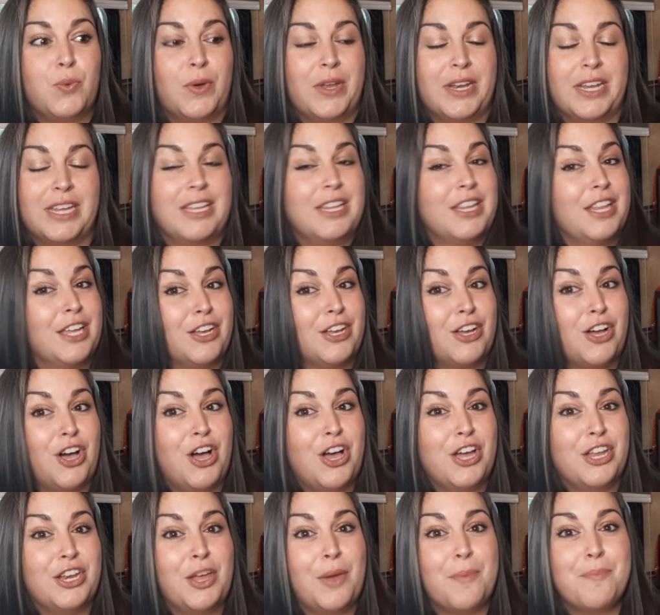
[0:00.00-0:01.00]
want to click
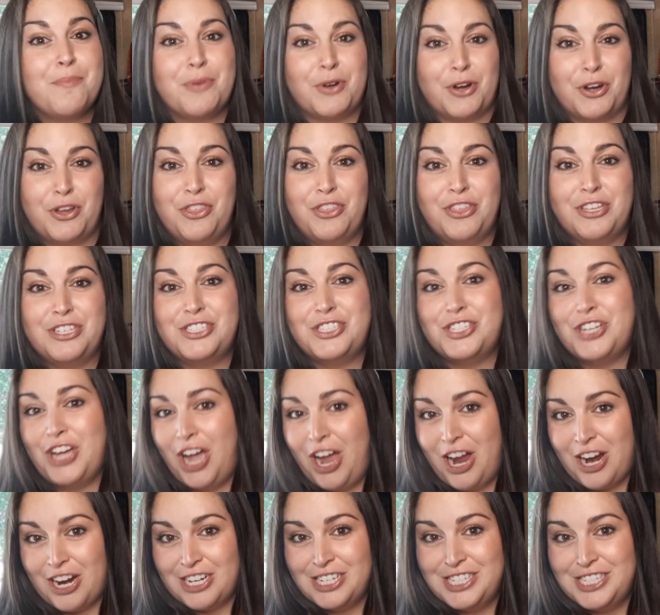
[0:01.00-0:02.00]
on birth
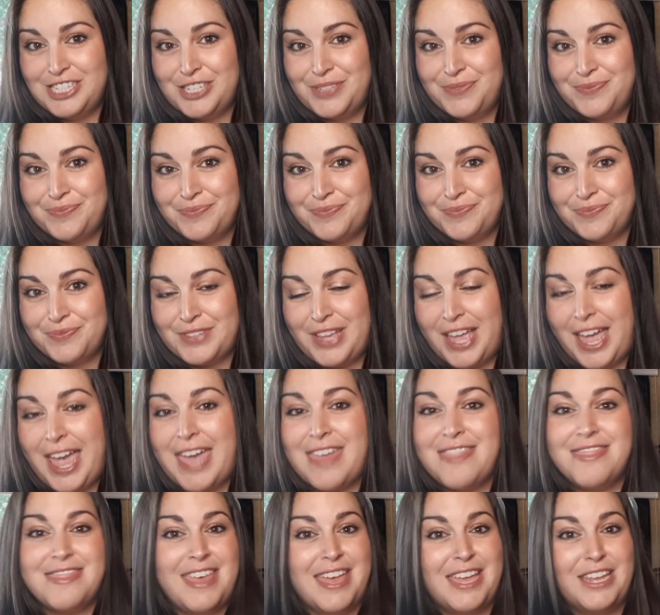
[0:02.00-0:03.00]
chart,
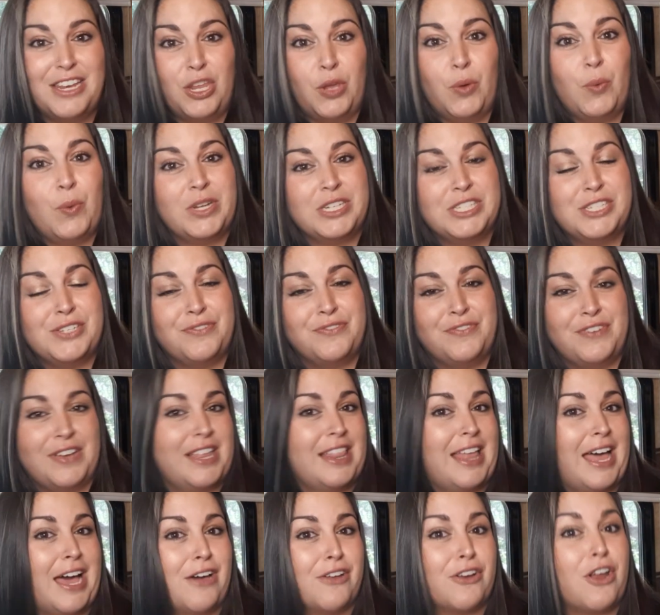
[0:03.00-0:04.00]
and then you want to
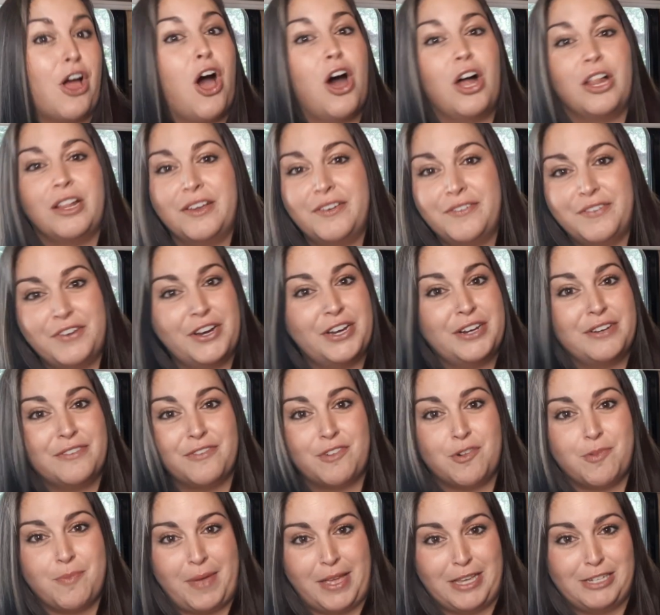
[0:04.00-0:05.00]
fill out all of your
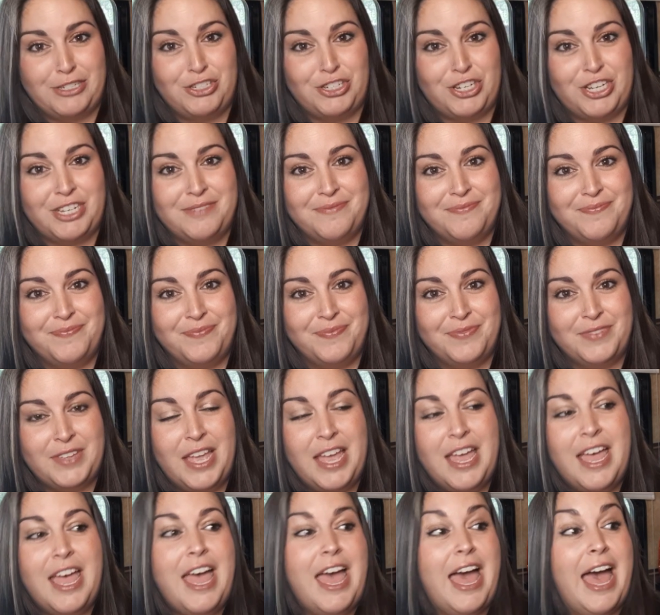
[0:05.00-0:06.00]
information.
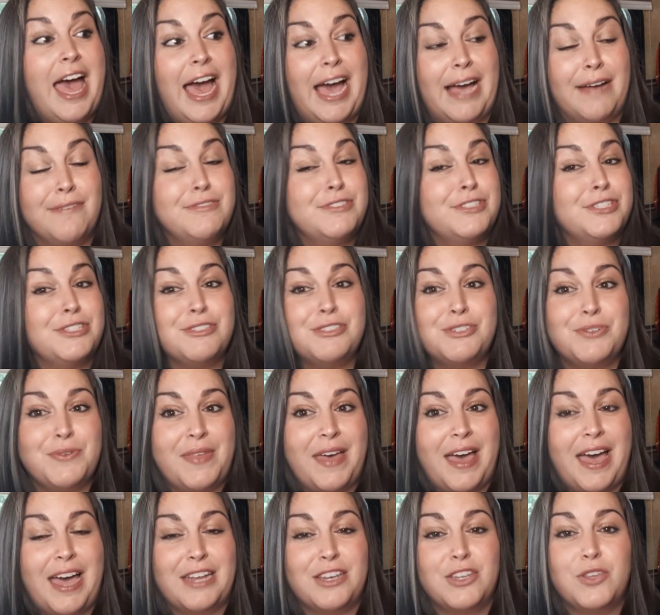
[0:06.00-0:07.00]
After you do
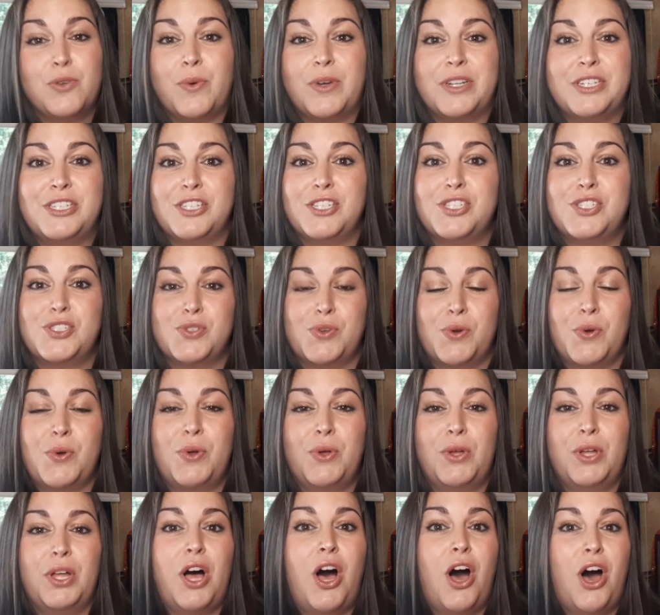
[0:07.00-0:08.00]
that, you want to
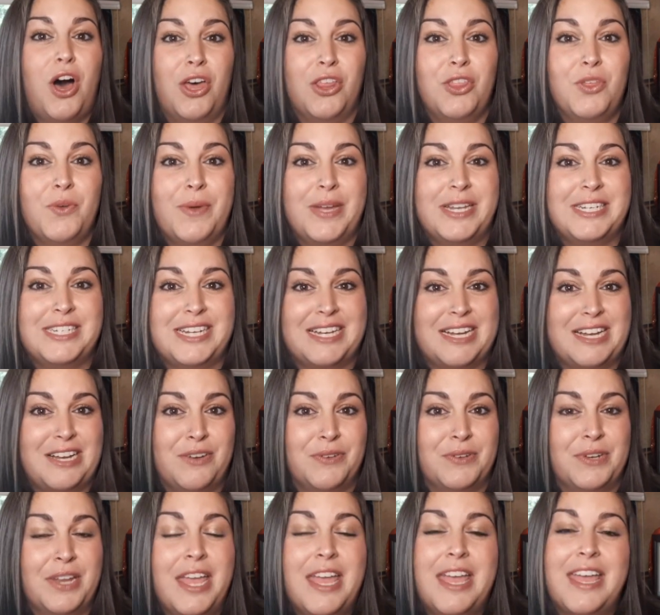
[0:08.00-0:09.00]
scroll all the way
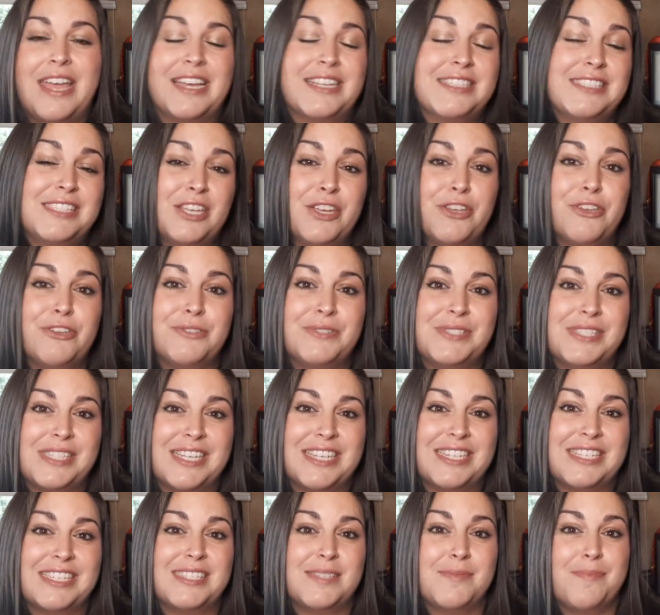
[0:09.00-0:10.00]
down until you
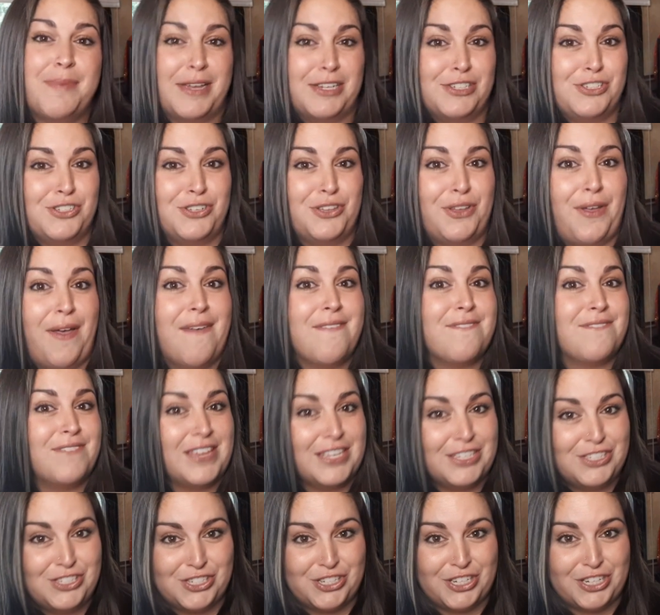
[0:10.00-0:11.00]
see special
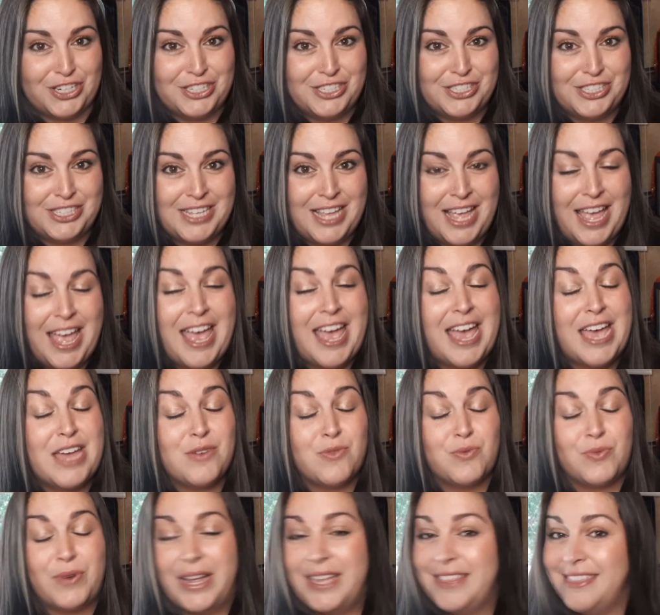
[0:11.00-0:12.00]
features.
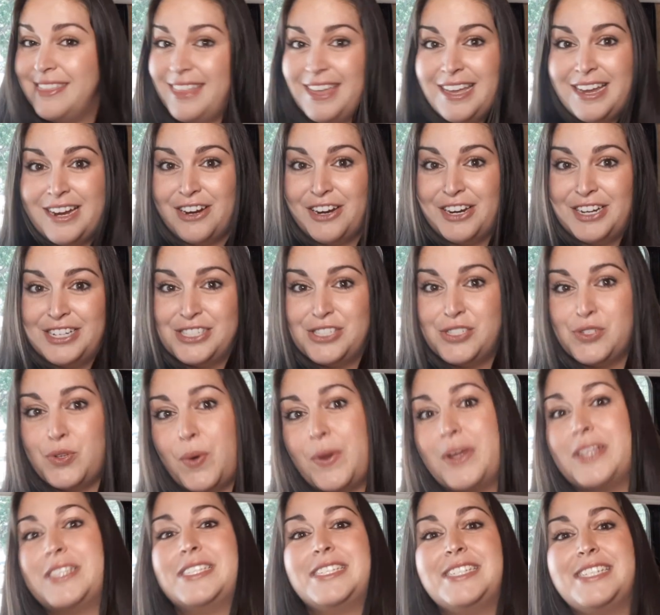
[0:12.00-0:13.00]
And right there, it is
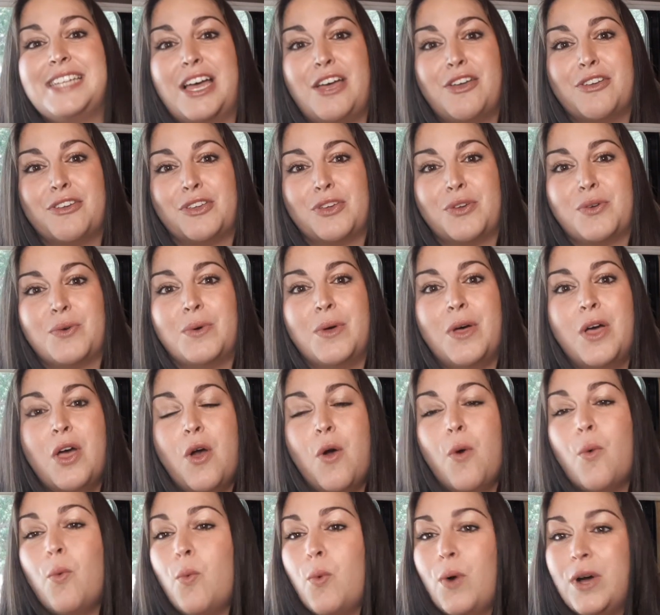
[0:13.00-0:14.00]
going to tell you
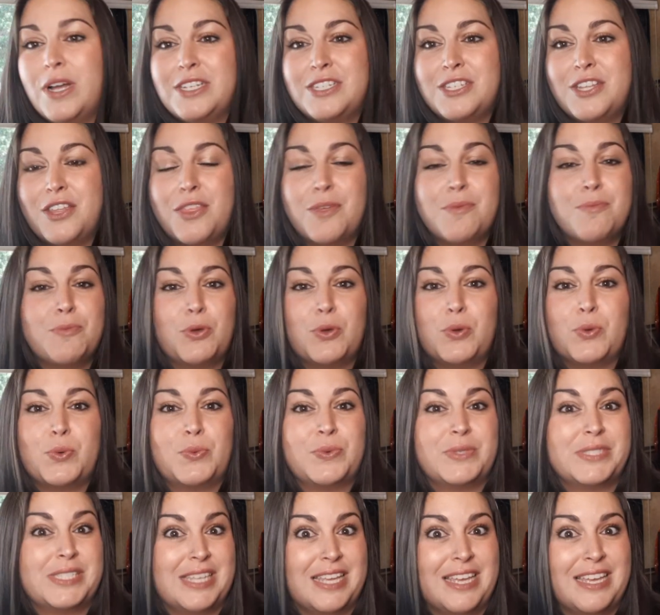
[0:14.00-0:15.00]
what the moon
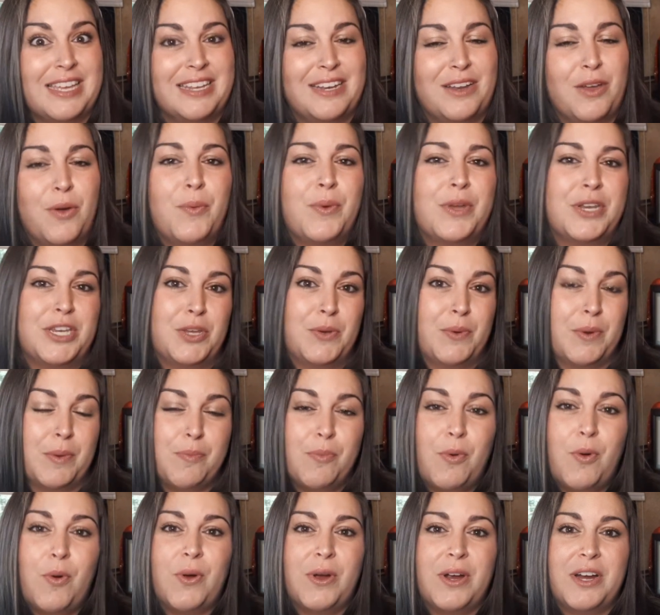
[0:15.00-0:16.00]
was in when you were
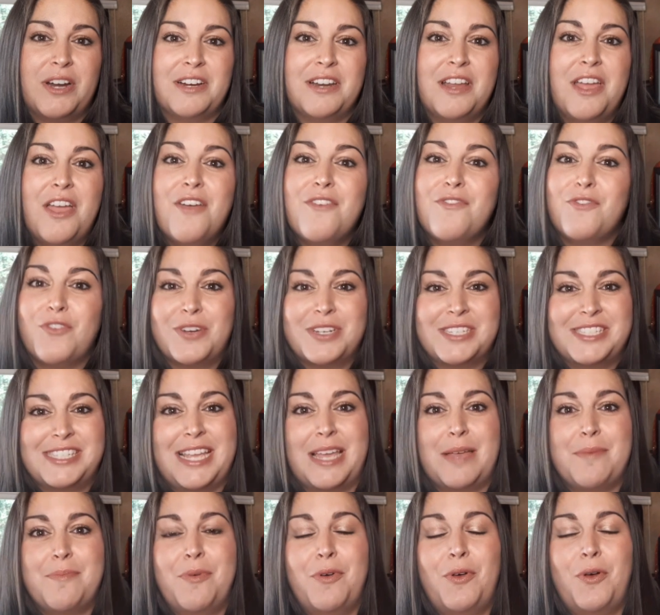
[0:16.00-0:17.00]
born. For
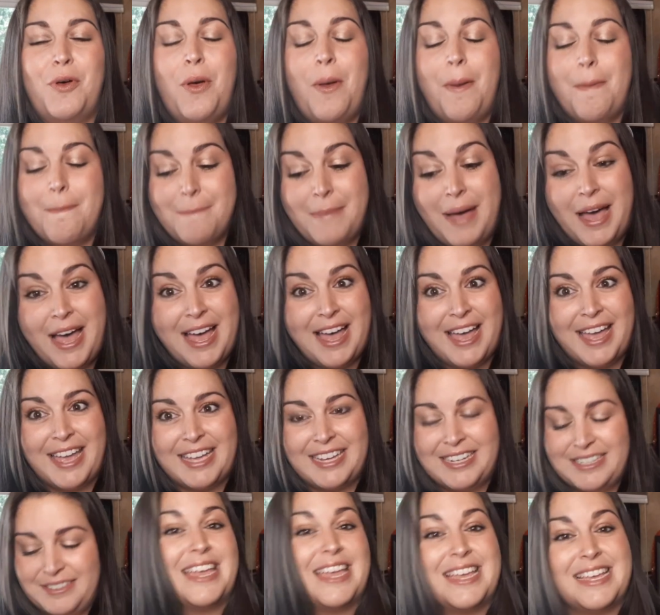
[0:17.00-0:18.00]
example,
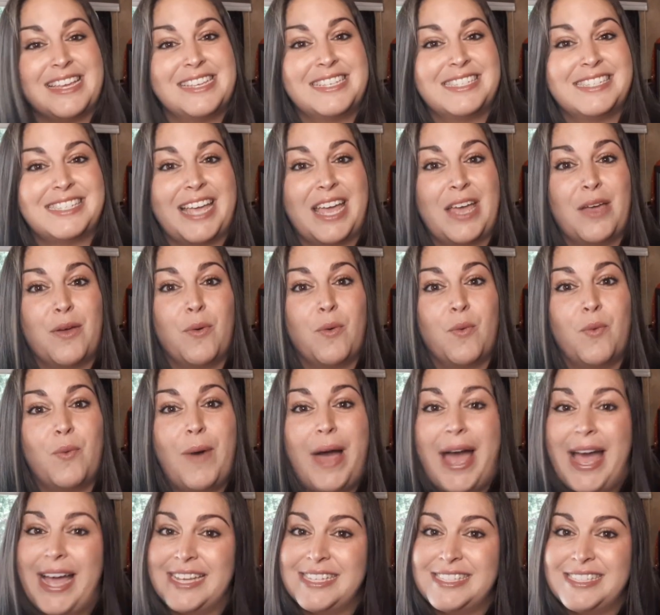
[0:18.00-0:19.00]
mine is a
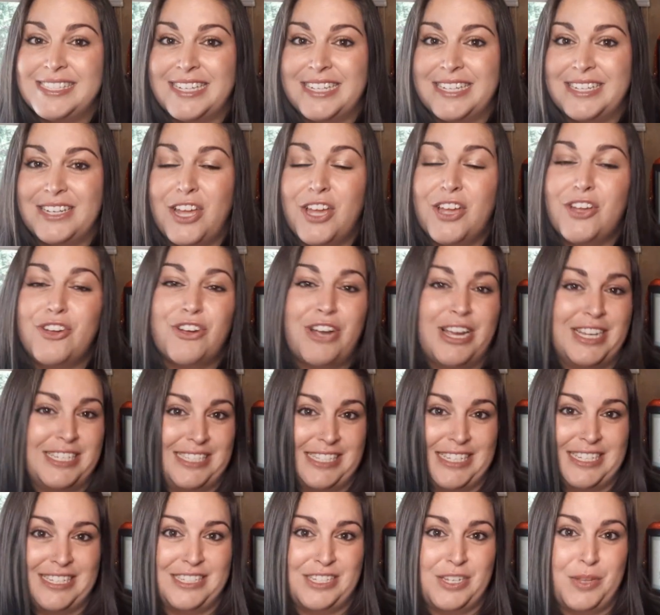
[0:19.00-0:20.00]
waxing
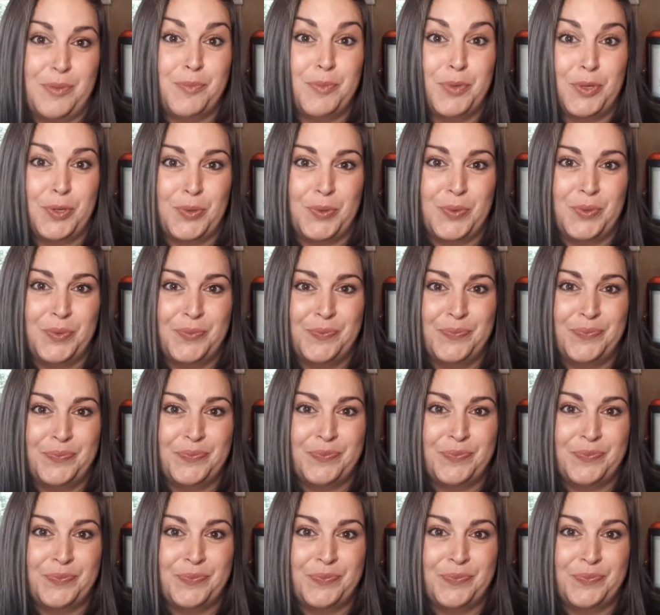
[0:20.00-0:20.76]
crescent moon.